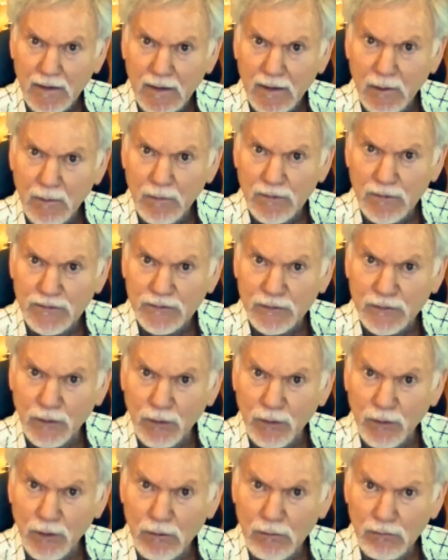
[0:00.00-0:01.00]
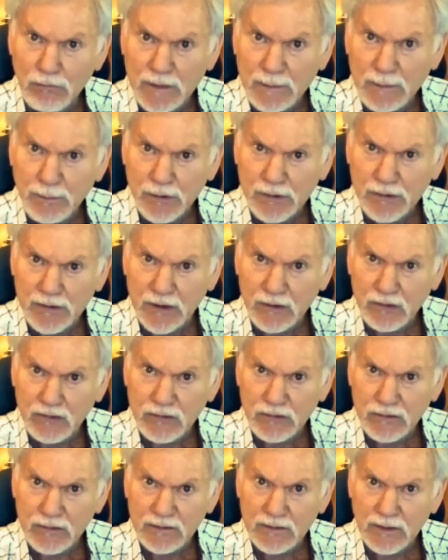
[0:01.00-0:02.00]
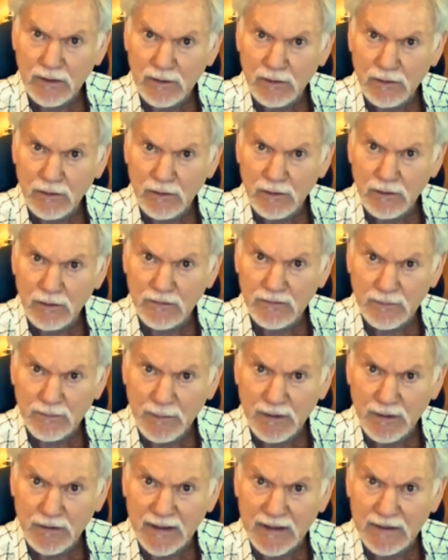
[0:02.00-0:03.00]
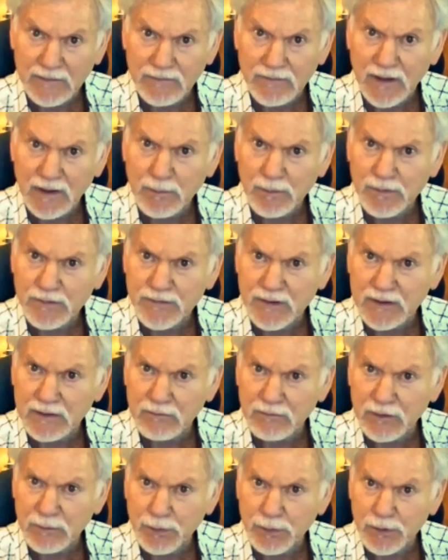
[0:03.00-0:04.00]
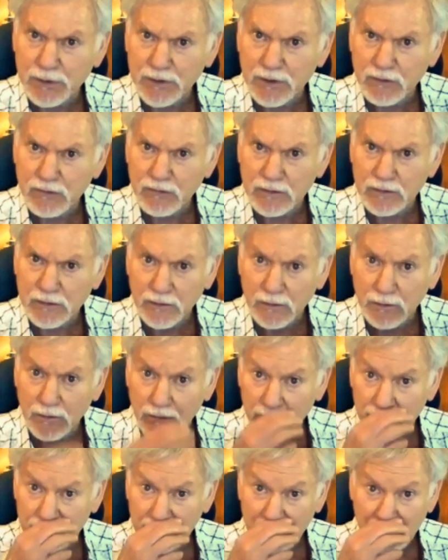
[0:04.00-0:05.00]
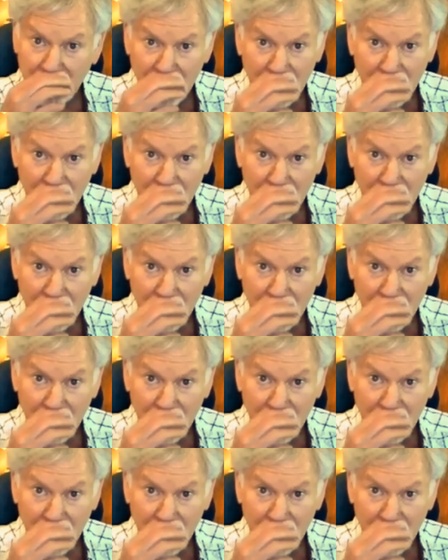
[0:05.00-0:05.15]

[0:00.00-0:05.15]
Almost all reproduction occurs, about 85% of reproduction occurs